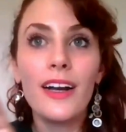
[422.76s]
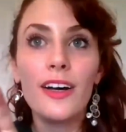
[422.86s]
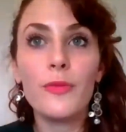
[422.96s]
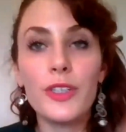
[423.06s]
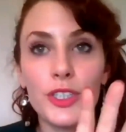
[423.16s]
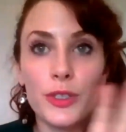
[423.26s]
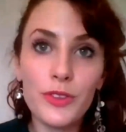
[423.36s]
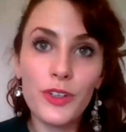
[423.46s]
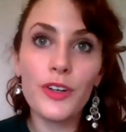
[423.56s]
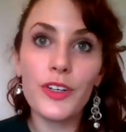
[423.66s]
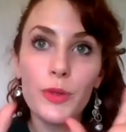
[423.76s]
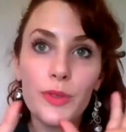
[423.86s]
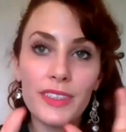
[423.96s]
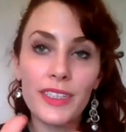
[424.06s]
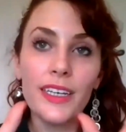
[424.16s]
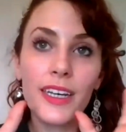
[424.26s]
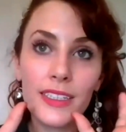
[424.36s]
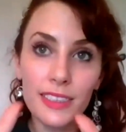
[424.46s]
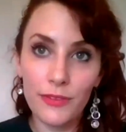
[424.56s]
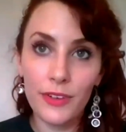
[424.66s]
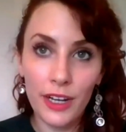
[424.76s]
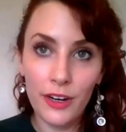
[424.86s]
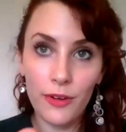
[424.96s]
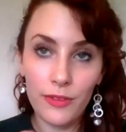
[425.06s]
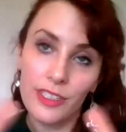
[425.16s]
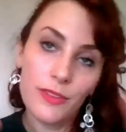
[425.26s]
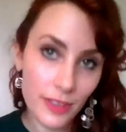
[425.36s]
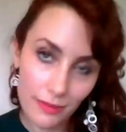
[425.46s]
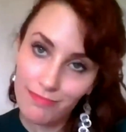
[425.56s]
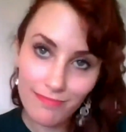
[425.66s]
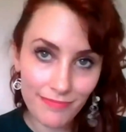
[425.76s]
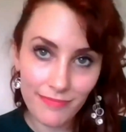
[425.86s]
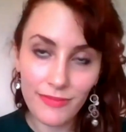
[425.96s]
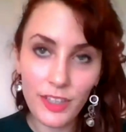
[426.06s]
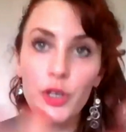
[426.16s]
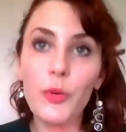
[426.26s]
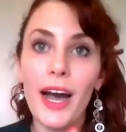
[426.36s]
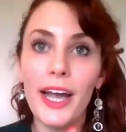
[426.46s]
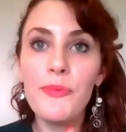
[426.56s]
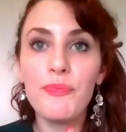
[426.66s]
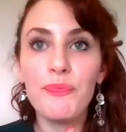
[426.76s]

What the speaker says: on which user, you would see a different UI,